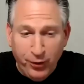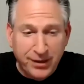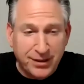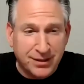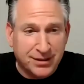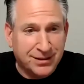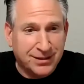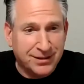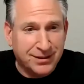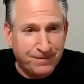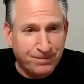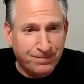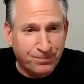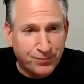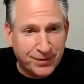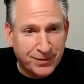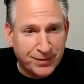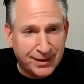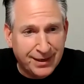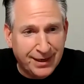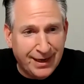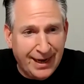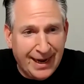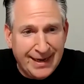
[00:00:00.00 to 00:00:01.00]
difference.
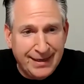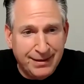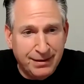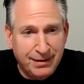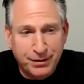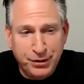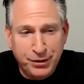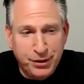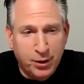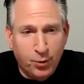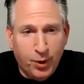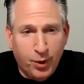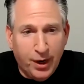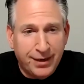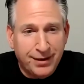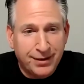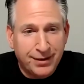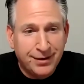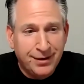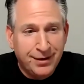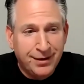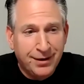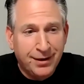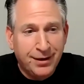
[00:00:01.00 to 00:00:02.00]
And you know
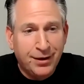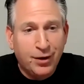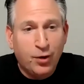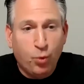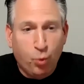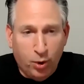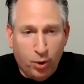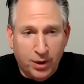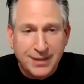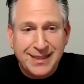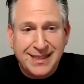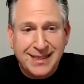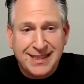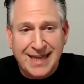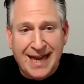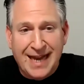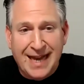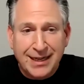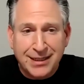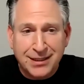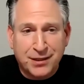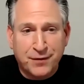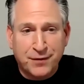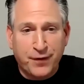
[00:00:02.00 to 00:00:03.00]
what? One
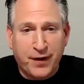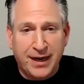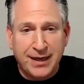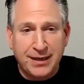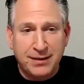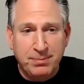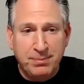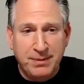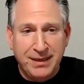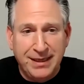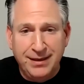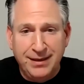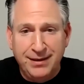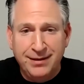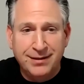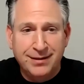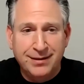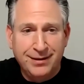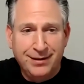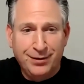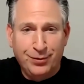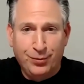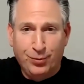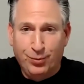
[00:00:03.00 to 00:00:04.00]
satisfied
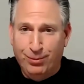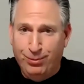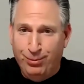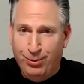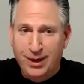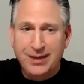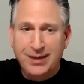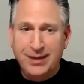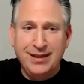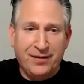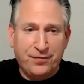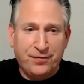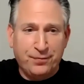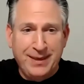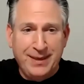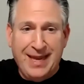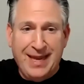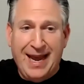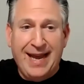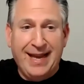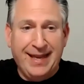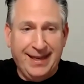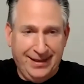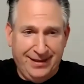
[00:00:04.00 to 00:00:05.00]
me, one left
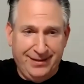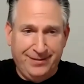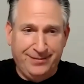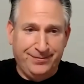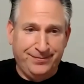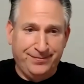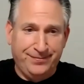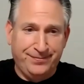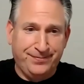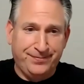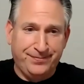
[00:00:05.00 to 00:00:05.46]
me hanging.